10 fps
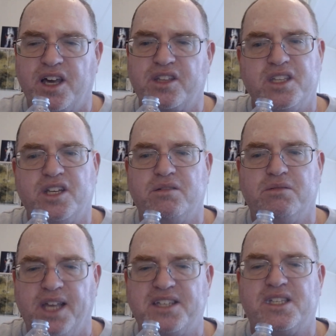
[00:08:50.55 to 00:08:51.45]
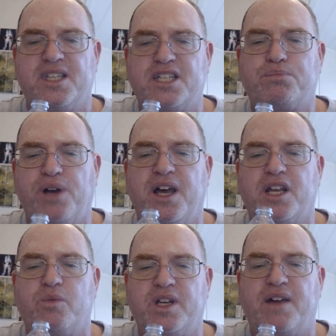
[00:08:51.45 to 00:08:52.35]
other than less and less
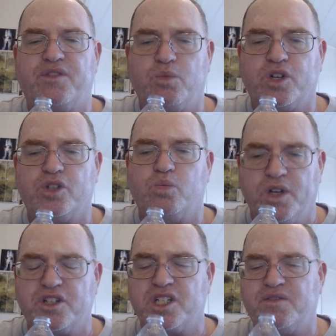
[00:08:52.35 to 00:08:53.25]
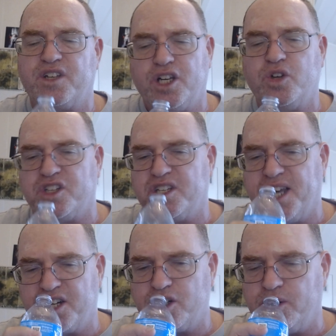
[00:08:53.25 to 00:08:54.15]
product would have the words Wizards of the Coast
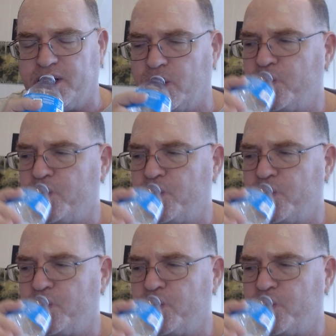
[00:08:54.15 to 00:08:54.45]
attached to it.